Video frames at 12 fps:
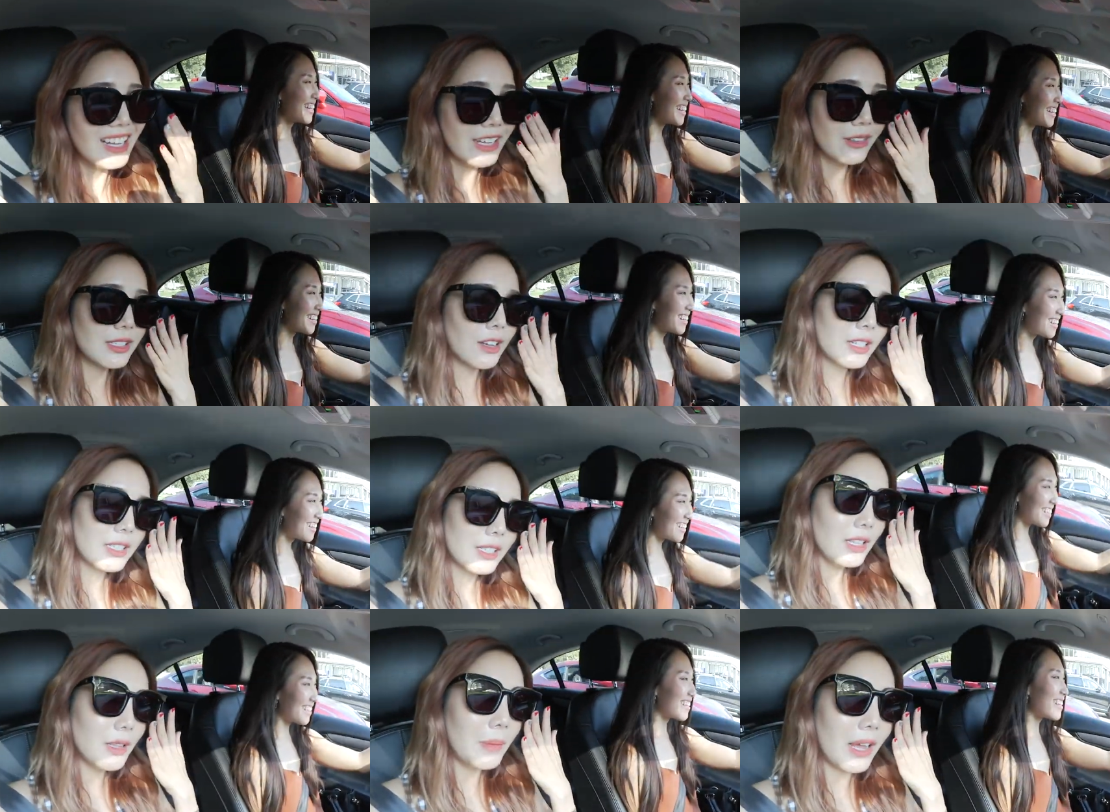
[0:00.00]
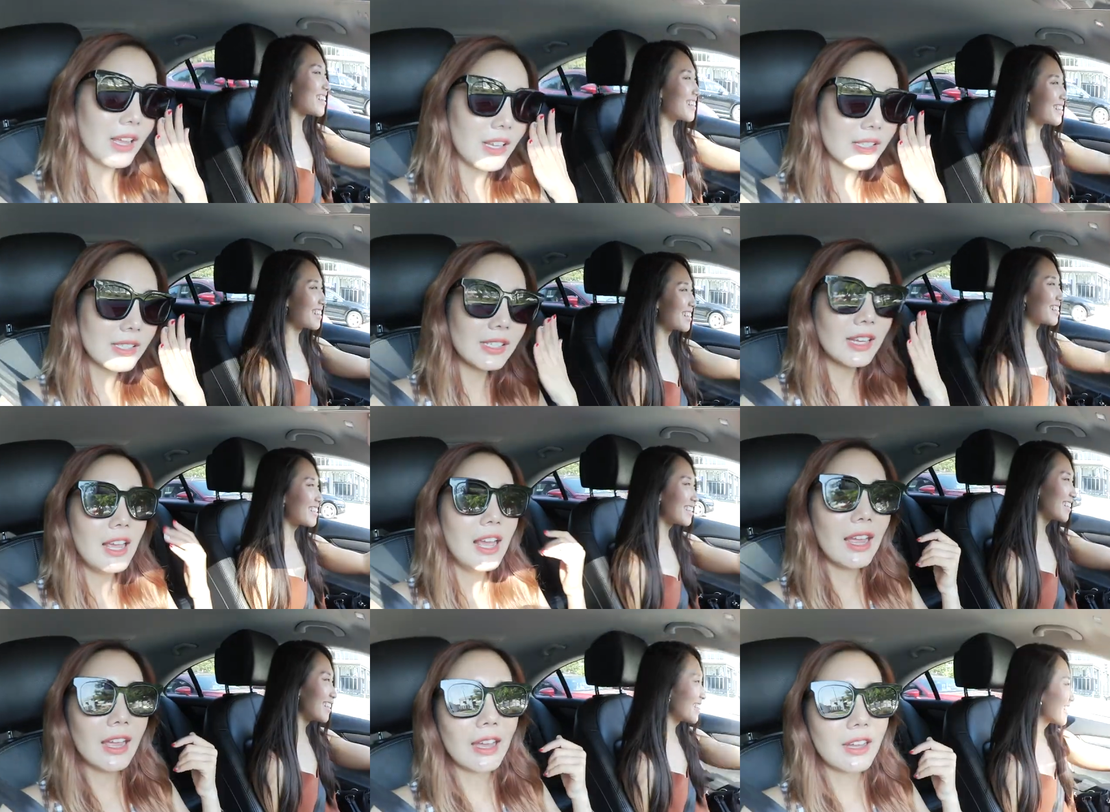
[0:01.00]
Speaker 1: It was honestly the best.
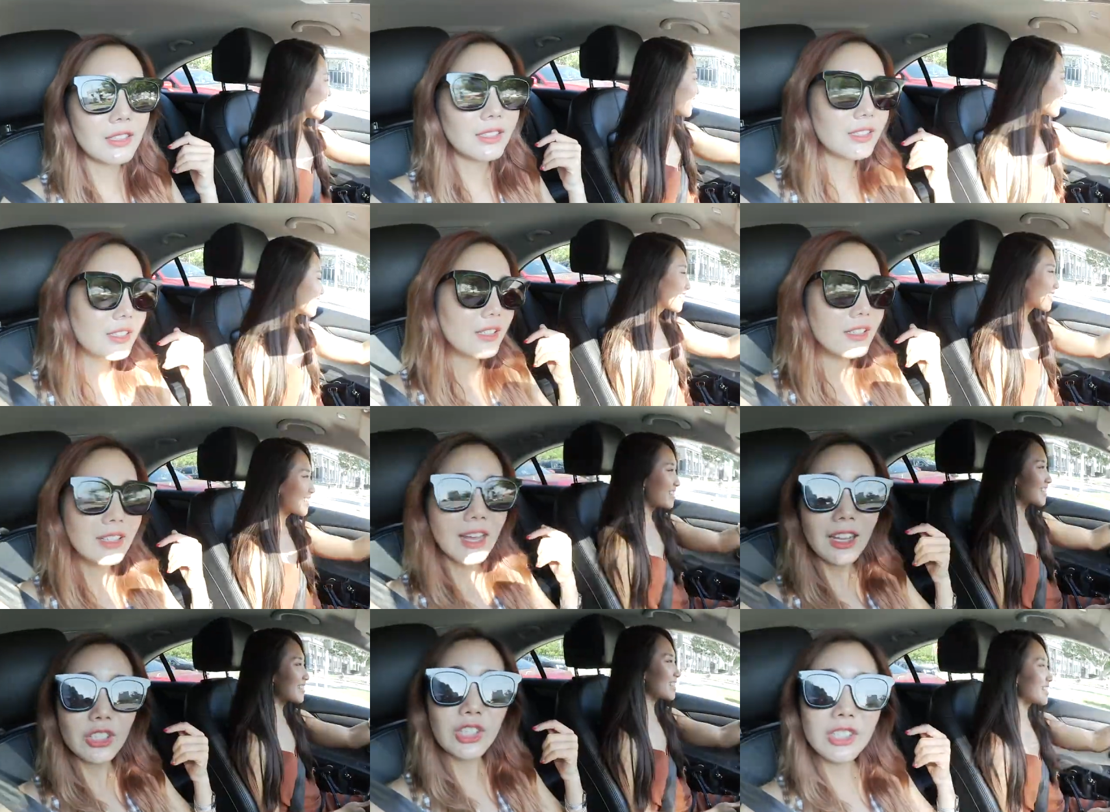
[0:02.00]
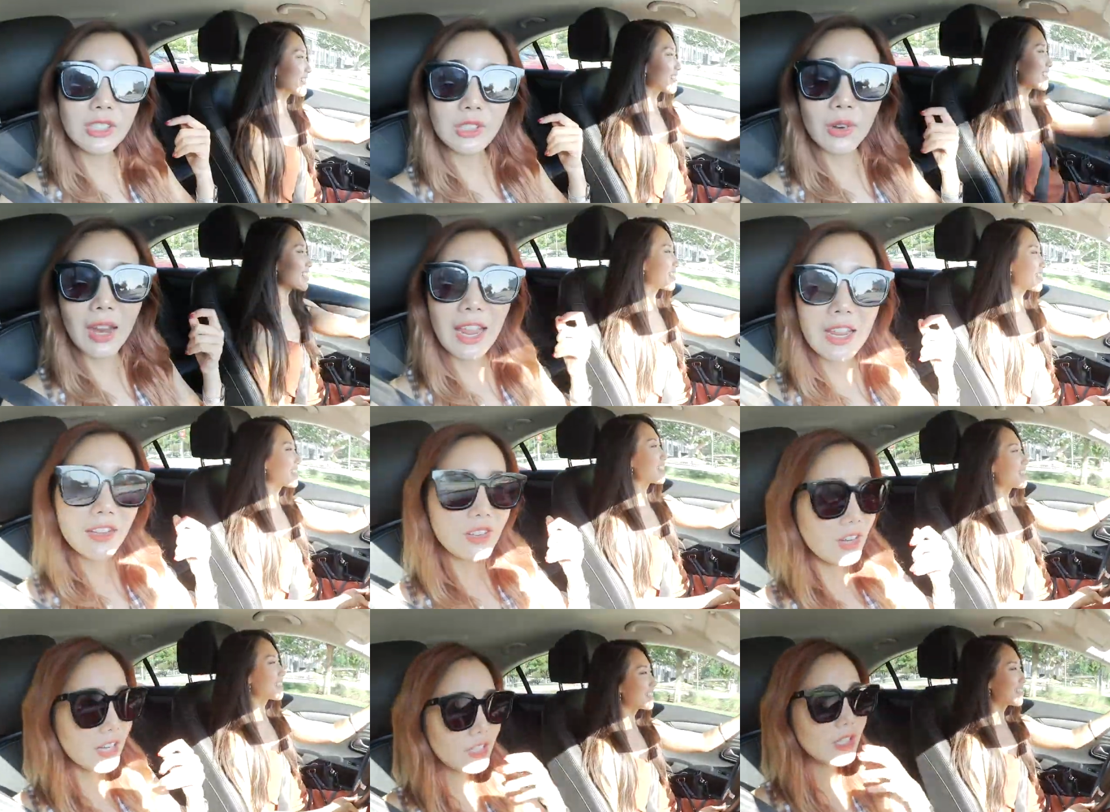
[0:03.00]
And yeah, she's great. You
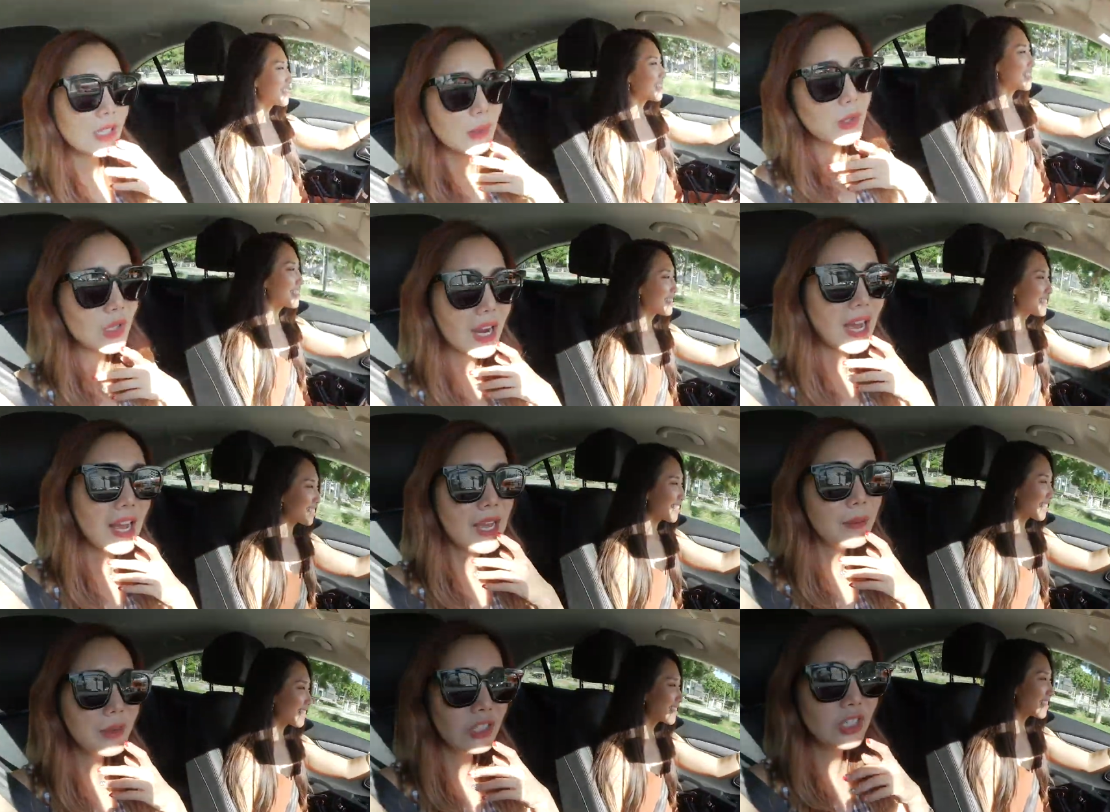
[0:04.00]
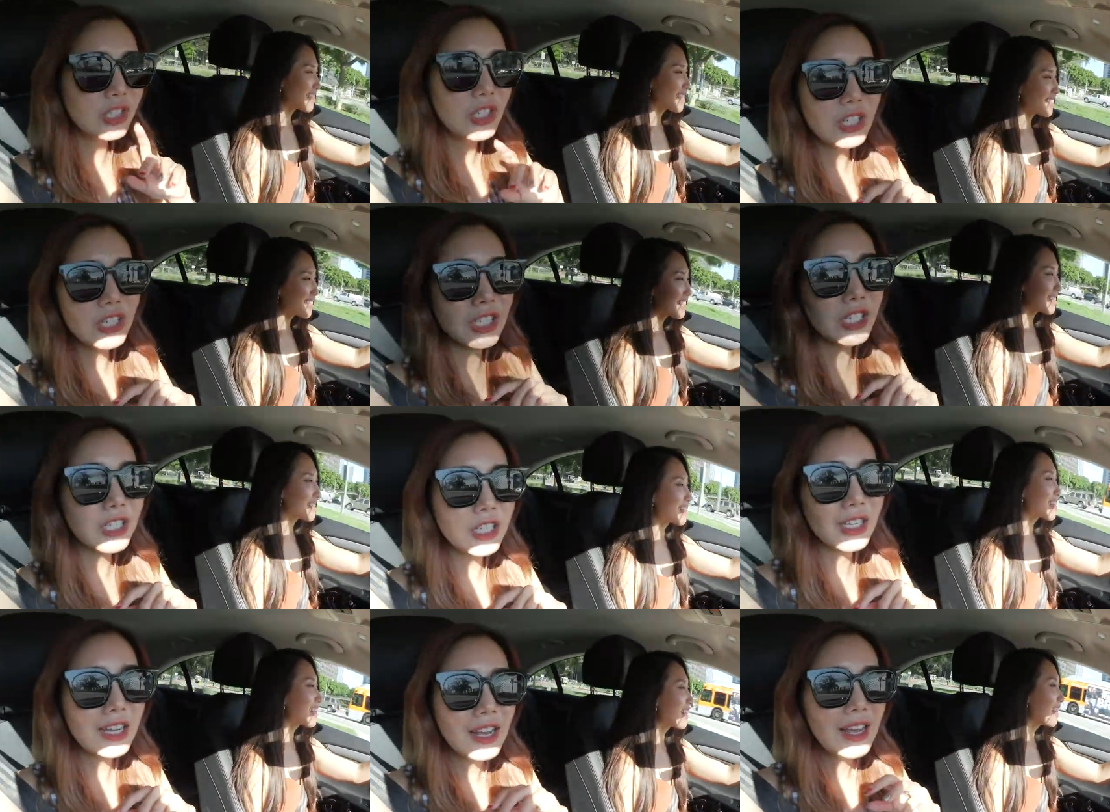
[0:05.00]
guys should subscribe.
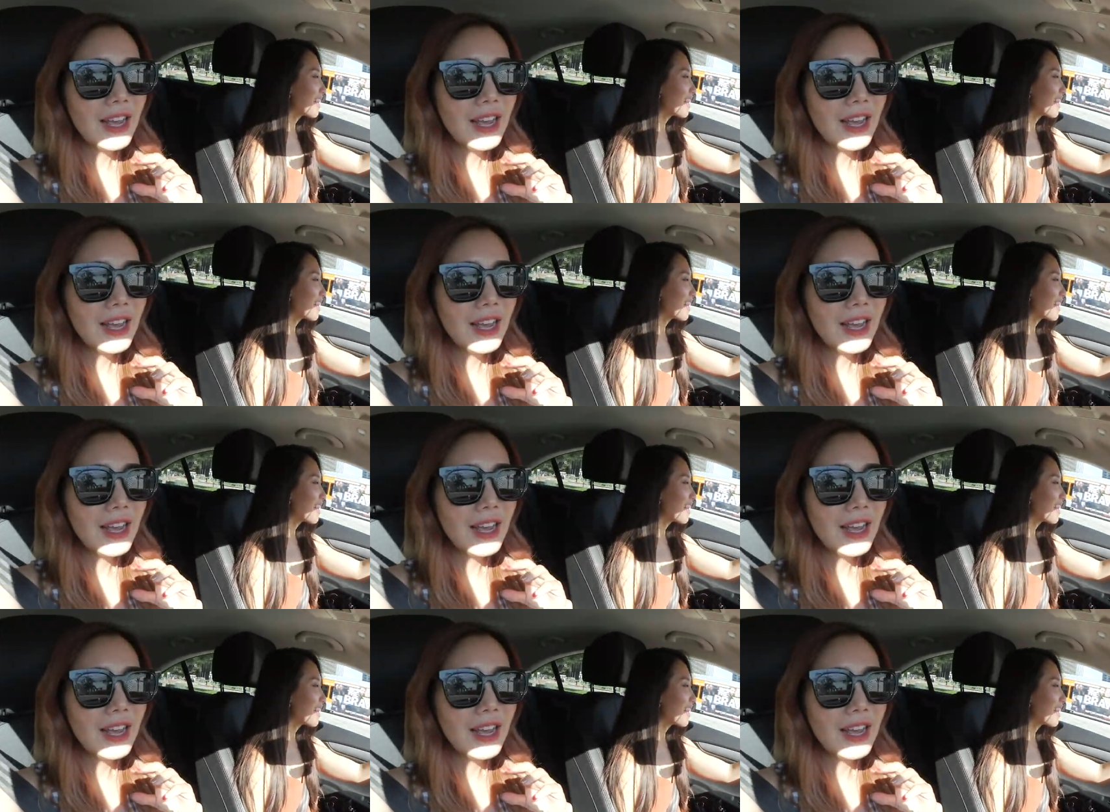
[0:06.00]
She